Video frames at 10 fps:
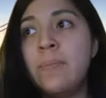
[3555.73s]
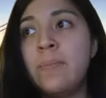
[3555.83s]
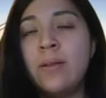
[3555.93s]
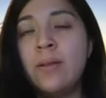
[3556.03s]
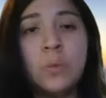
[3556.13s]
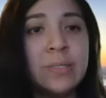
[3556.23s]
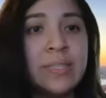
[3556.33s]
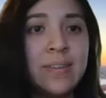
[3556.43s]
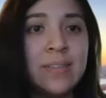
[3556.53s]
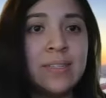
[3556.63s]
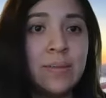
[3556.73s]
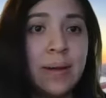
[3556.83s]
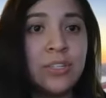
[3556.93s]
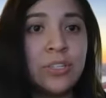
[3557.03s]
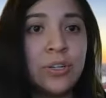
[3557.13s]
towards the end of the
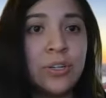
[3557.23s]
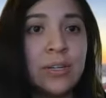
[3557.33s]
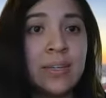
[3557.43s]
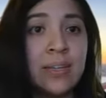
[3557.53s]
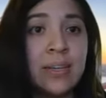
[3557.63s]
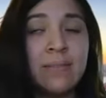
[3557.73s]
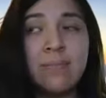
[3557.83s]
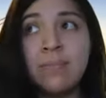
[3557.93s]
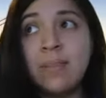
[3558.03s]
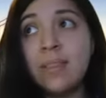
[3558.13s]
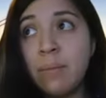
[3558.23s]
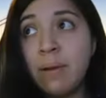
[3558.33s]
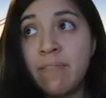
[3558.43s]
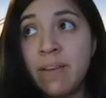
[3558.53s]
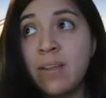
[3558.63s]
semester and they think they might
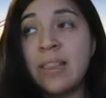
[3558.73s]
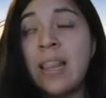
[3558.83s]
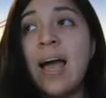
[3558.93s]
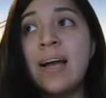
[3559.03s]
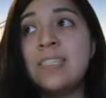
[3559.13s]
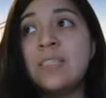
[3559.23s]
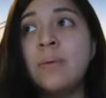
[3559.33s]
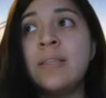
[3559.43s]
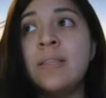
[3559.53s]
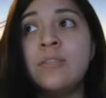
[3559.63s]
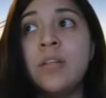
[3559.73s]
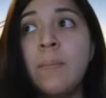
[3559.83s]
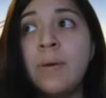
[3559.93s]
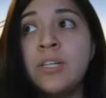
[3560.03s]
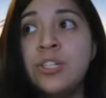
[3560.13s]
fail a class, but there's not
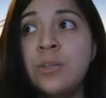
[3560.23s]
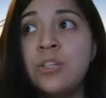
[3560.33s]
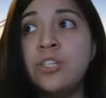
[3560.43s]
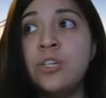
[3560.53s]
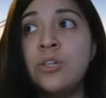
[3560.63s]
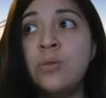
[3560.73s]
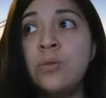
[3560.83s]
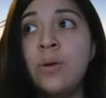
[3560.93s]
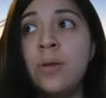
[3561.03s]
much you can do